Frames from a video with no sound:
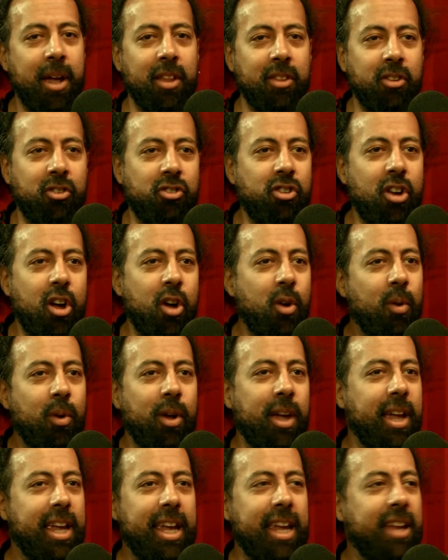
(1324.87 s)
The show
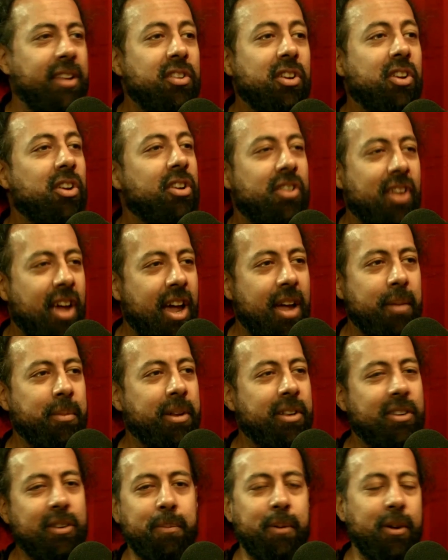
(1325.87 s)
is a good time.
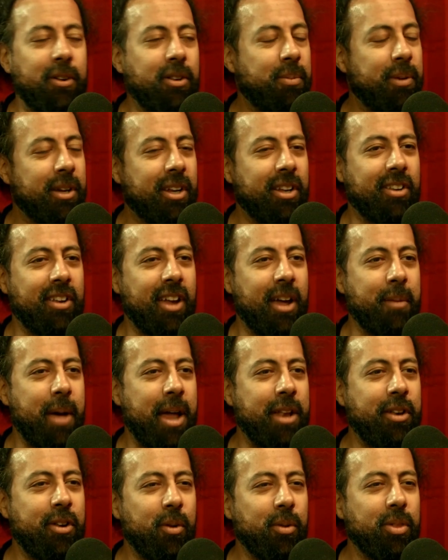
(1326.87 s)
It's supposed to be a good time.
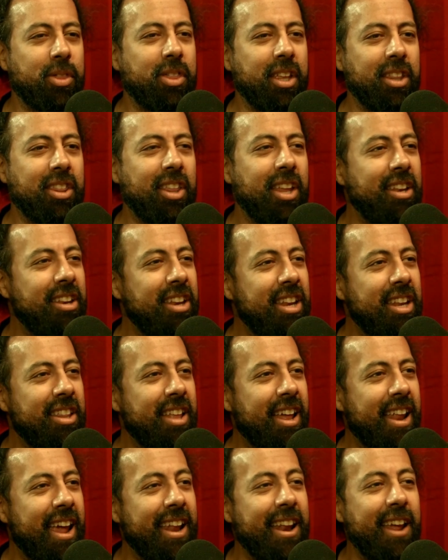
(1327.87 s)
I don't think they need
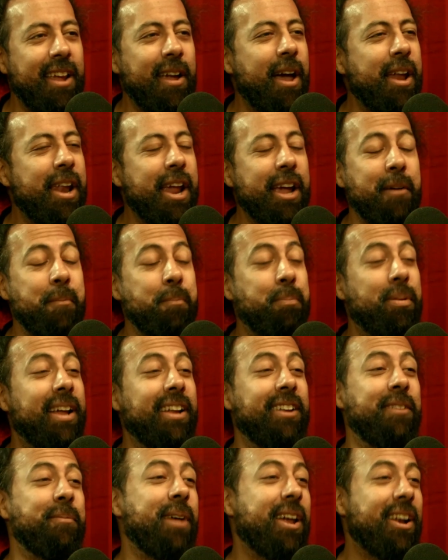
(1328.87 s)
that. And I
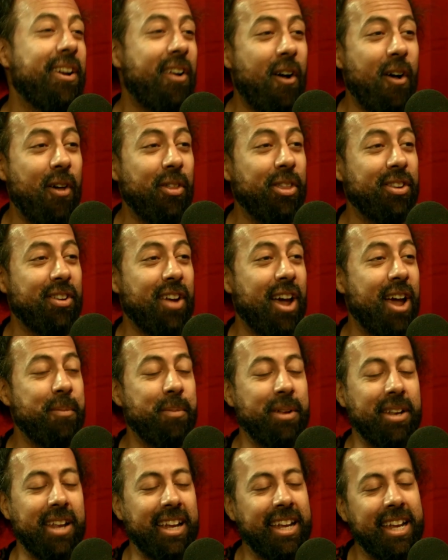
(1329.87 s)
complained about it all the
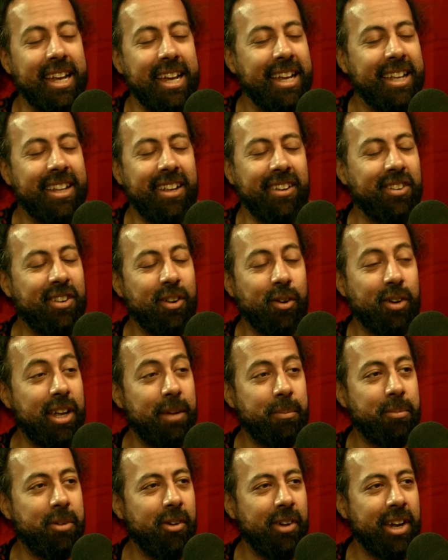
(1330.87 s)
time, and like they still
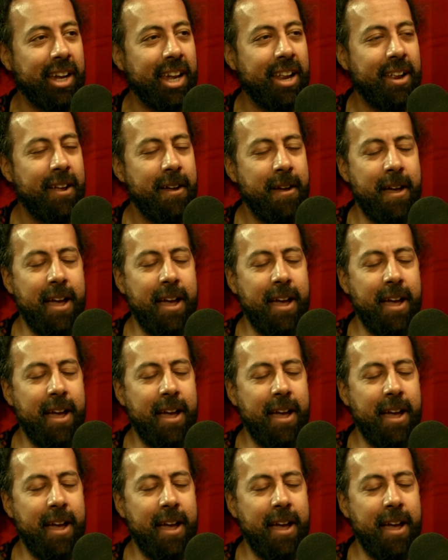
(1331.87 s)
keep doing it.